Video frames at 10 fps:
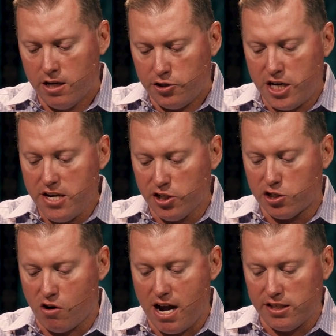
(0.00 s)
Jesus
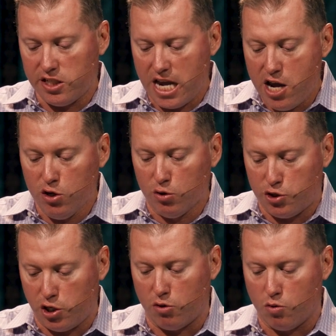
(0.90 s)
Christ
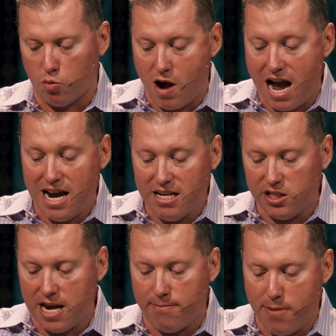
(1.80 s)
heals you.
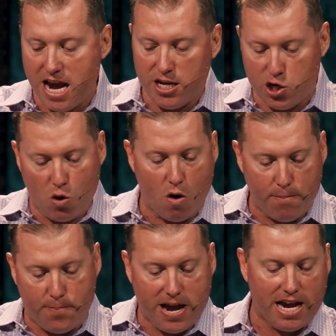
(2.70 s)
Rise and make your
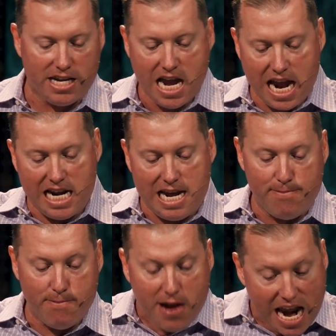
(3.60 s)
bed. And
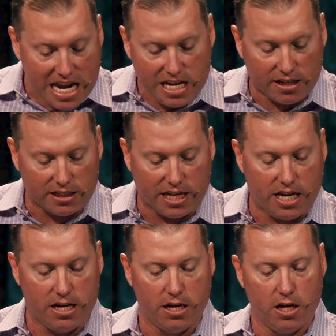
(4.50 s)

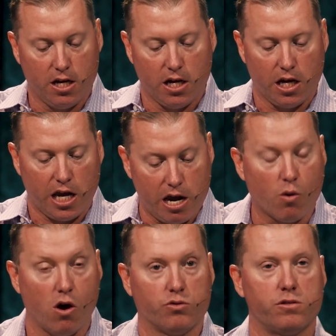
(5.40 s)
immediately he
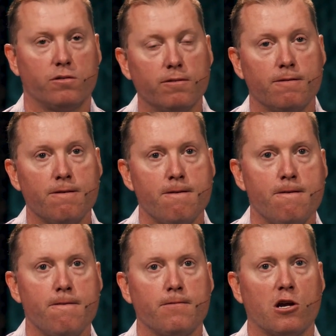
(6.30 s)
rose."
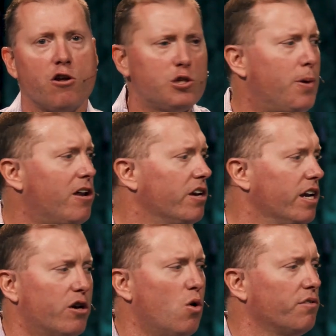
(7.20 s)
Now notice Peter
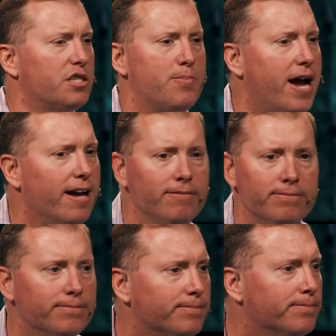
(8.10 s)
didn't ignore this man.
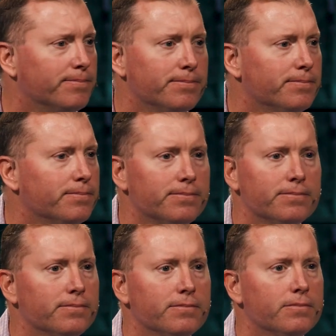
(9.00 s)

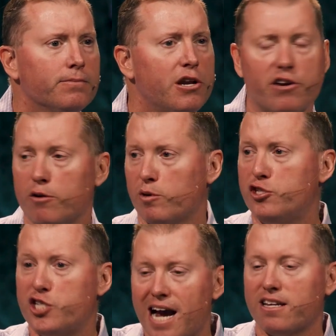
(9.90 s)
Peter didn't
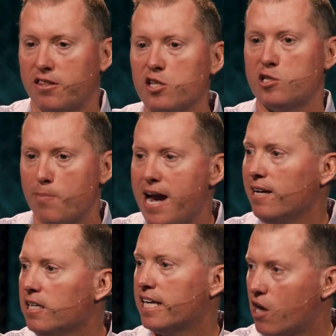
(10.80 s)
reject this
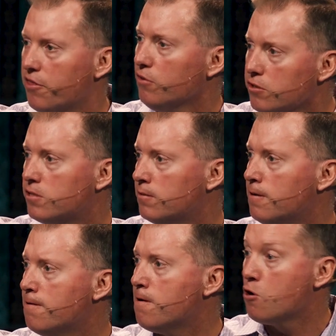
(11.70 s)
man like others.
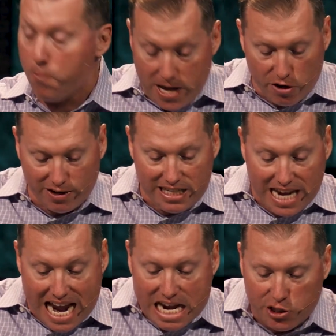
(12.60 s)
No, Peter
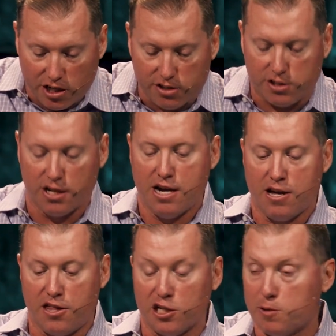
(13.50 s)
engages
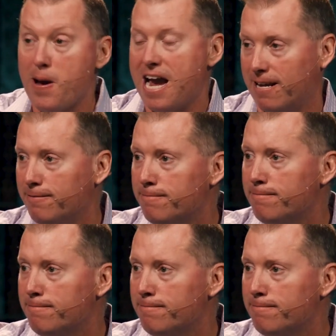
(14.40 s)
this man.